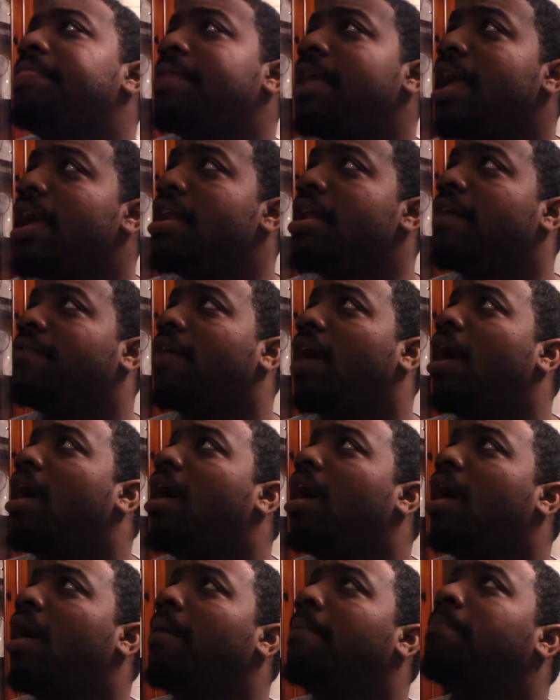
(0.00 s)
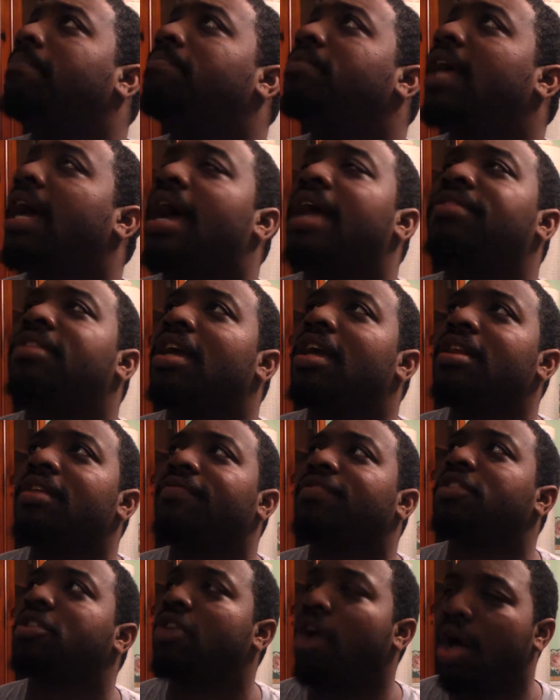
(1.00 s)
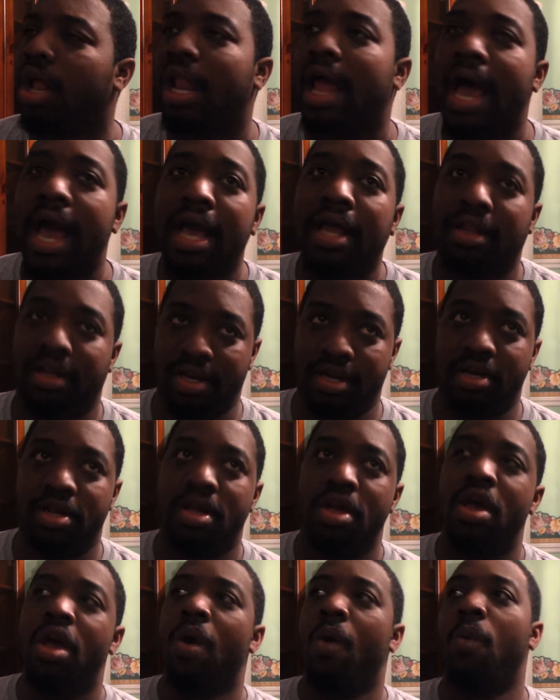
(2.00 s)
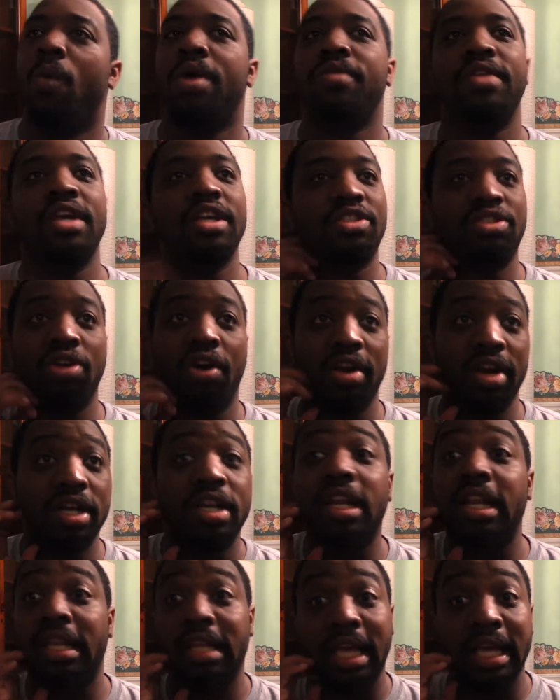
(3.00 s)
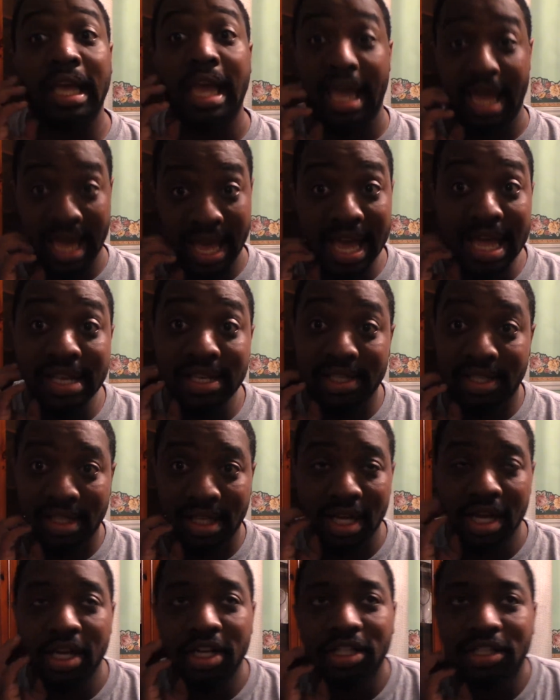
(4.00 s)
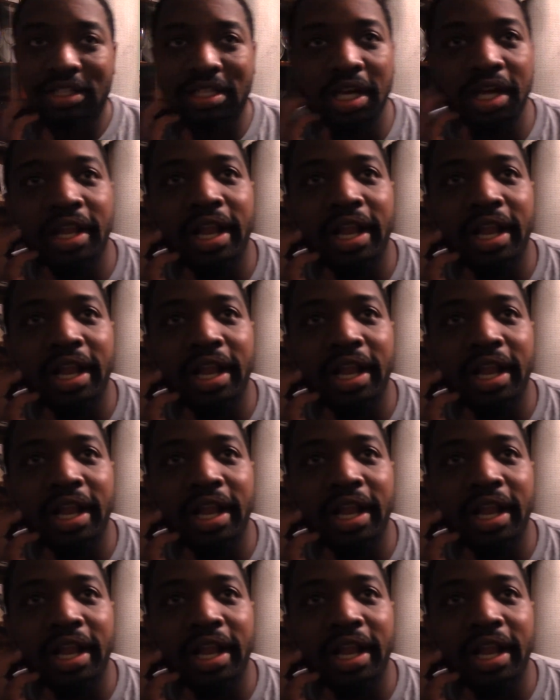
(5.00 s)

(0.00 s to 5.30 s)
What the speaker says: the end of Skull Island, when they started to hinting to